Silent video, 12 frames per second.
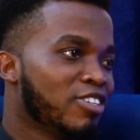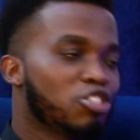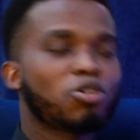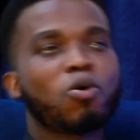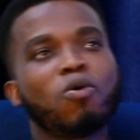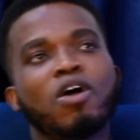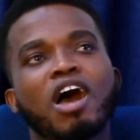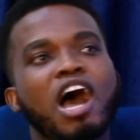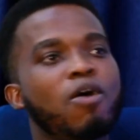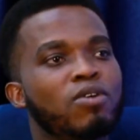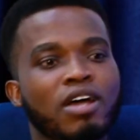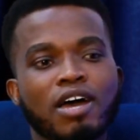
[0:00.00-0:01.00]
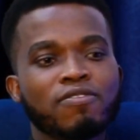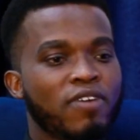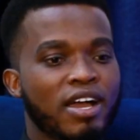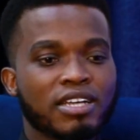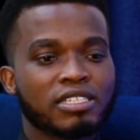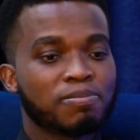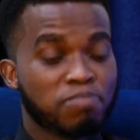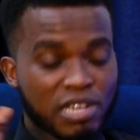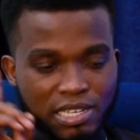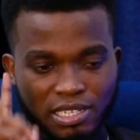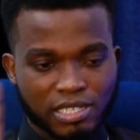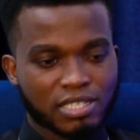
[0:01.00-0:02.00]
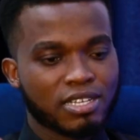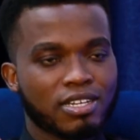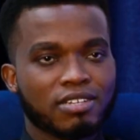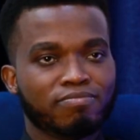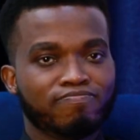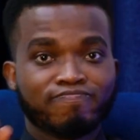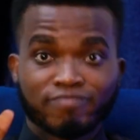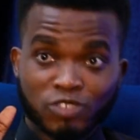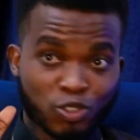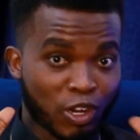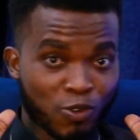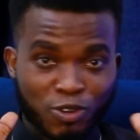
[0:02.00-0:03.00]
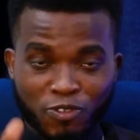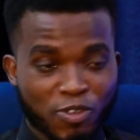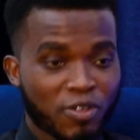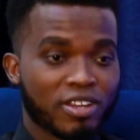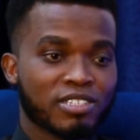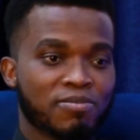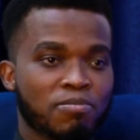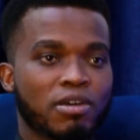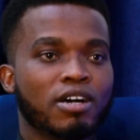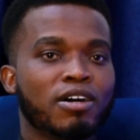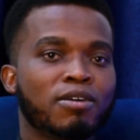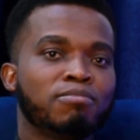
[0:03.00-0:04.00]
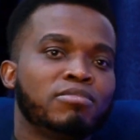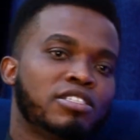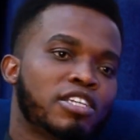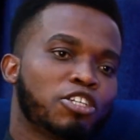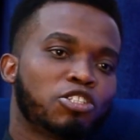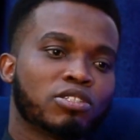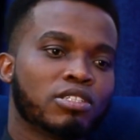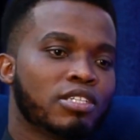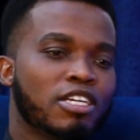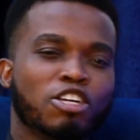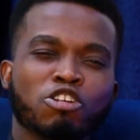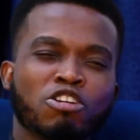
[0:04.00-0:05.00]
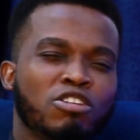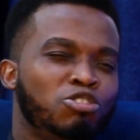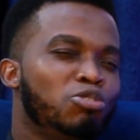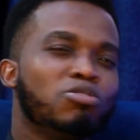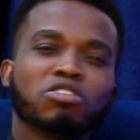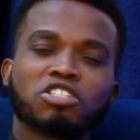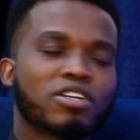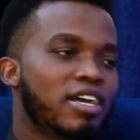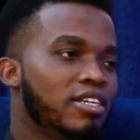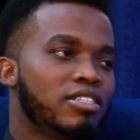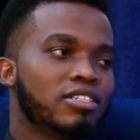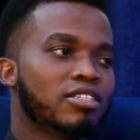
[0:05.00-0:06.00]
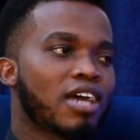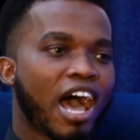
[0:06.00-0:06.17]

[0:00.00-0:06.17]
So I would advise, please, to anyone viewing this section, do not try it.